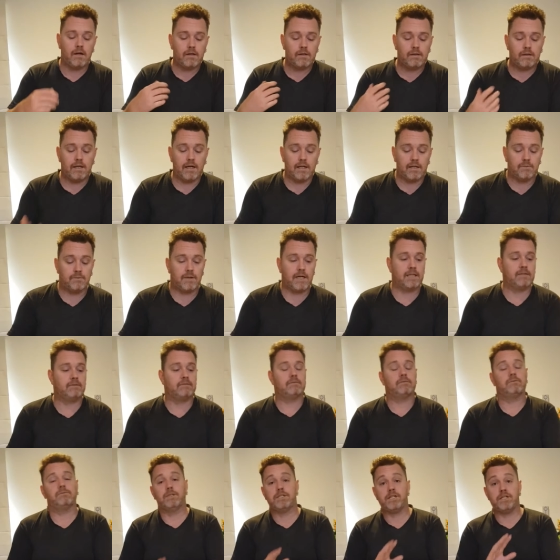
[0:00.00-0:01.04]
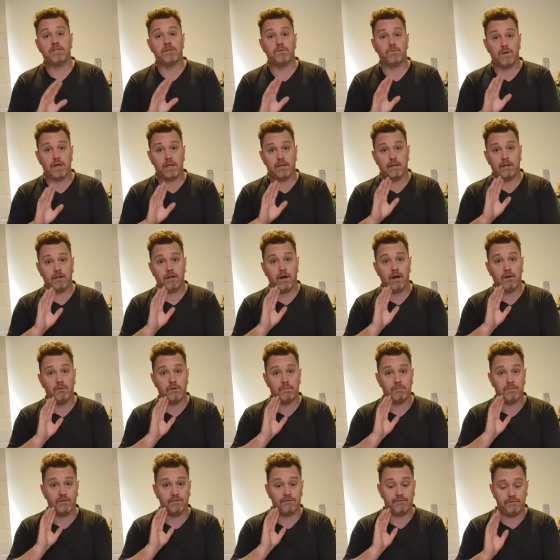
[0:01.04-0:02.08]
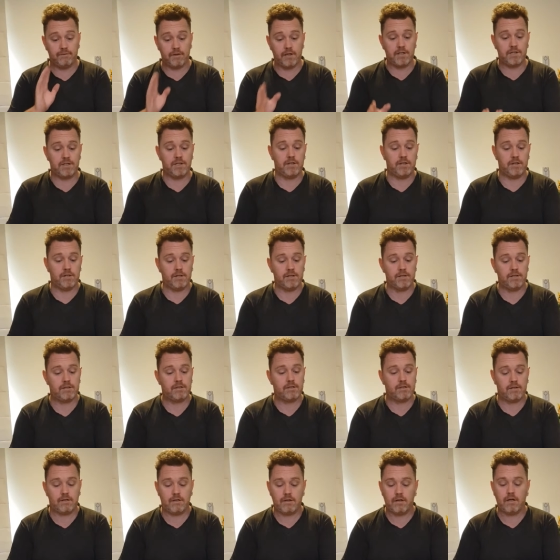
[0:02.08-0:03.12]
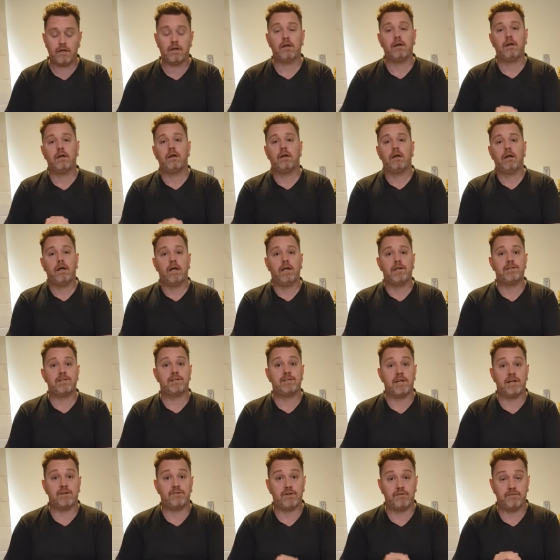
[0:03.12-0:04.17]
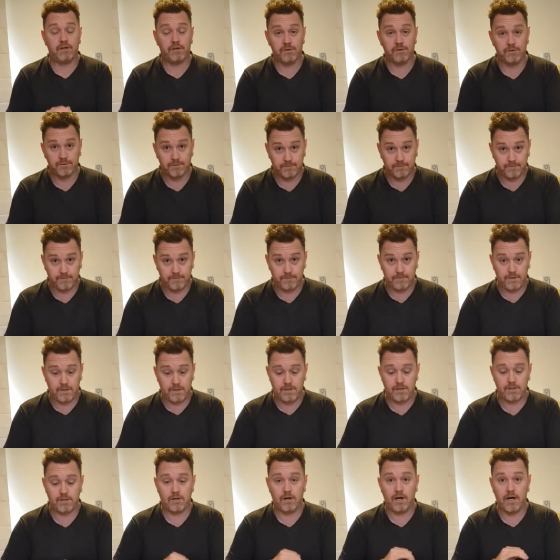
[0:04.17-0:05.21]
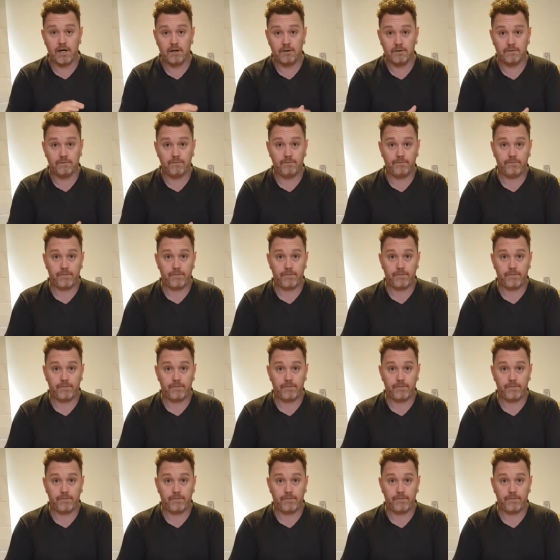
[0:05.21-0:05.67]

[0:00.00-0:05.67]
The other one, which is the one that I would prefer to use, is a centrifugal style.